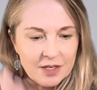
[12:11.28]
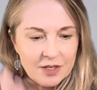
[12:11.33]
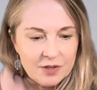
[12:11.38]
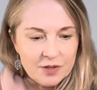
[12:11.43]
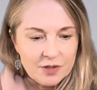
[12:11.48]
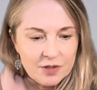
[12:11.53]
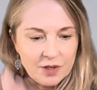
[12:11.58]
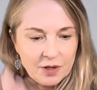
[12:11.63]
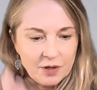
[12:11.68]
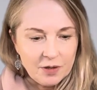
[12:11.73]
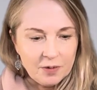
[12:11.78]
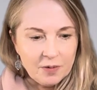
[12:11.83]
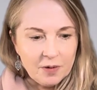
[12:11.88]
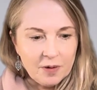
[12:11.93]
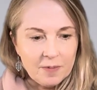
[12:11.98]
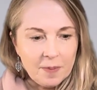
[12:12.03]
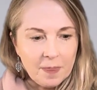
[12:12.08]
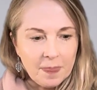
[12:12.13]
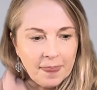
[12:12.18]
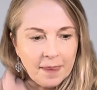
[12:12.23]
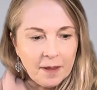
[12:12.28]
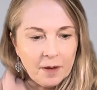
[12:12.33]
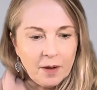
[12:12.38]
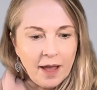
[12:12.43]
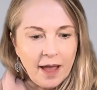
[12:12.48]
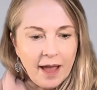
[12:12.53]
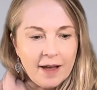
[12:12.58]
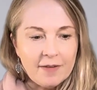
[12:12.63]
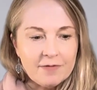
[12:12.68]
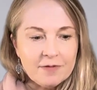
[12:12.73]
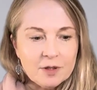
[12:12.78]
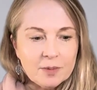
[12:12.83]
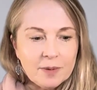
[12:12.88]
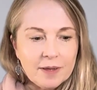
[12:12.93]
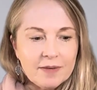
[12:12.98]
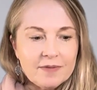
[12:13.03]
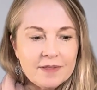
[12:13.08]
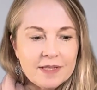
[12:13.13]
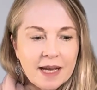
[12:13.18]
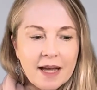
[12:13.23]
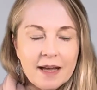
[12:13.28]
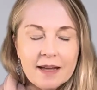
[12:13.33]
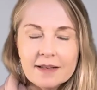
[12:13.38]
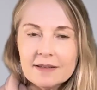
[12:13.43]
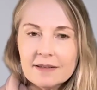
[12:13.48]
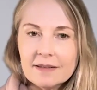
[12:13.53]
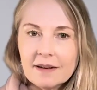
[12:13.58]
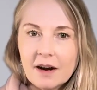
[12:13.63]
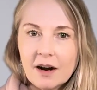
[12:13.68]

So after we've done